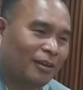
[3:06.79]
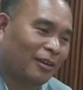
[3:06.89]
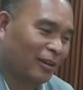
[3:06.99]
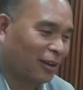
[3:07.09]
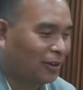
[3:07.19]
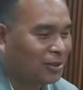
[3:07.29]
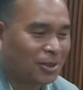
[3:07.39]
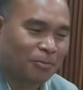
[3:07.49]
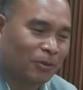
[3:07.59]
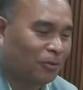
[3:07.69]
the contest
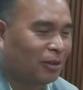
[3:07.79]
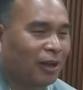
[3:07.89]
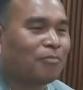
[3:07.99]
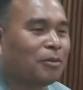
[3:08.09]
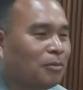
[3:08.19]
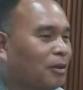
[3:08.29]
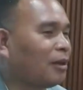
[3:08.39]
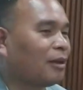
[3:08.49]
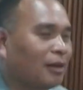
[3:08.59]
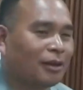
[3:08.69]
is between NPP
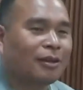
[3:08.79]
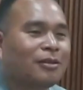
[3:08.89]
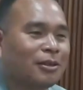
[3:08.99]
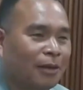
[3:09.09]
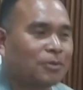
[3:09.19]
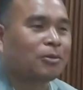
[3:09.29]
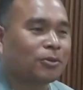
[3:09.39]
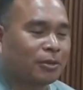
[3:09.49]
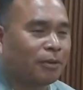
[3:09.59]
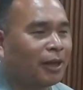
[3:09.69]
and the TMC.
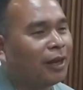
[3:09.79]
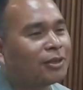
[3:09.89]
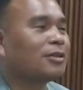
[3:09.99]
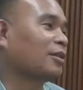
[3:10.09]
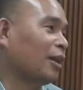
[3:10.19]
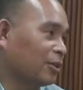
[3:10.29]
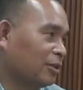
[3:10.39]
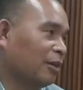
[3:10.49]
Looks, but election is election.